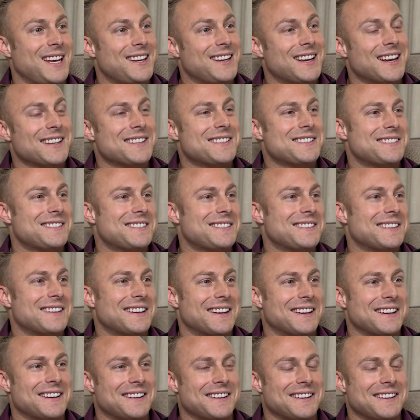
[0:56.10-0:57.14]
Yes.
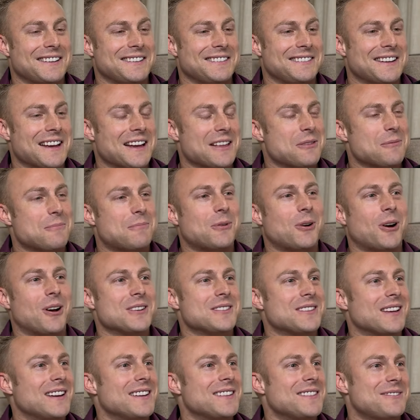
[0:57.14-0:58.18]
Yeah. The
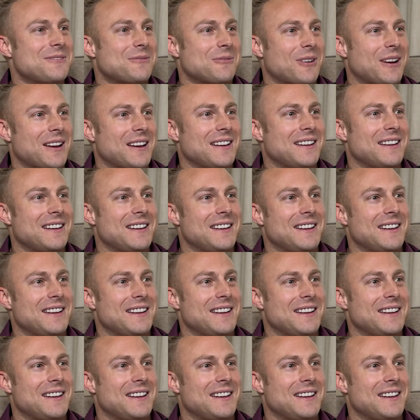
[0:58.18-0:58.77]
process, right?